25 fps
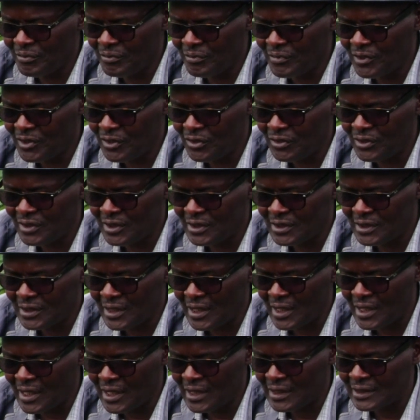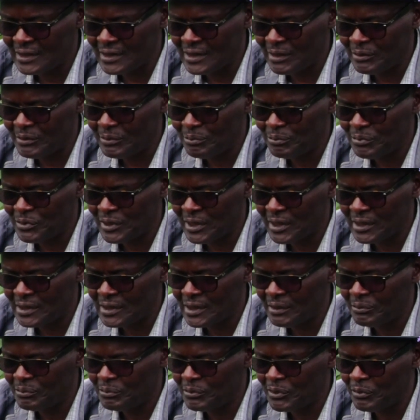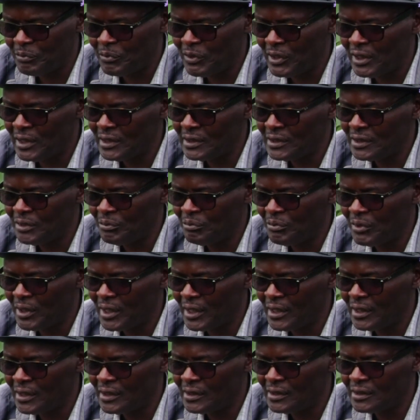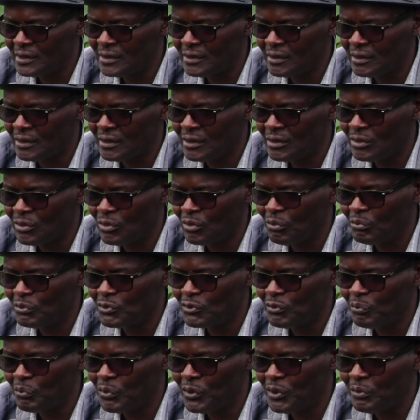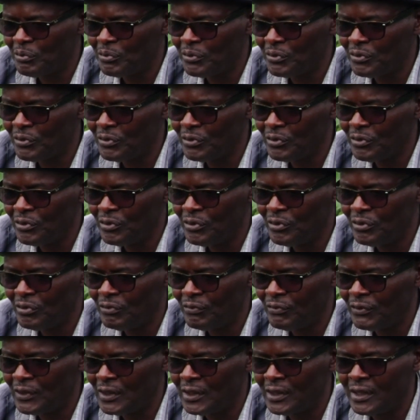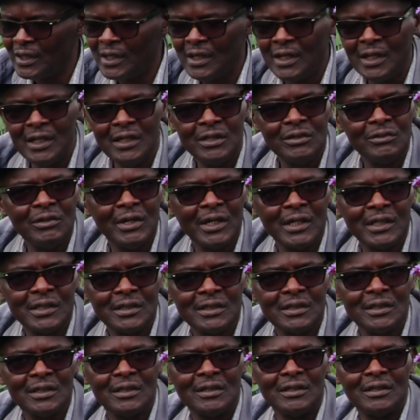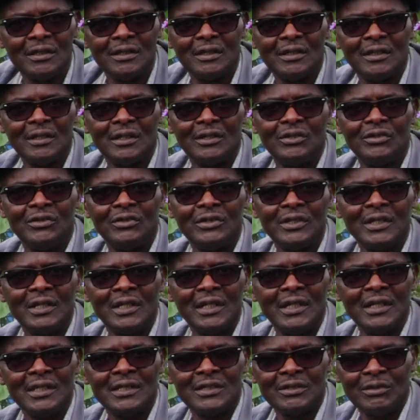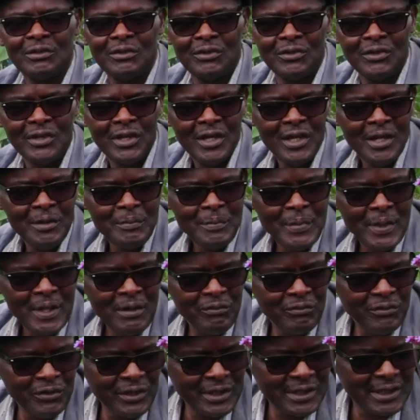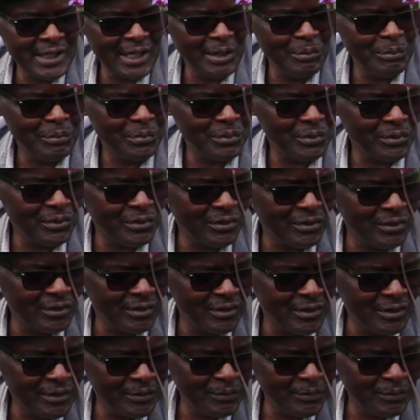kudos, acceptability by certain groups of people, you feel the need to act accordingly. So, for example,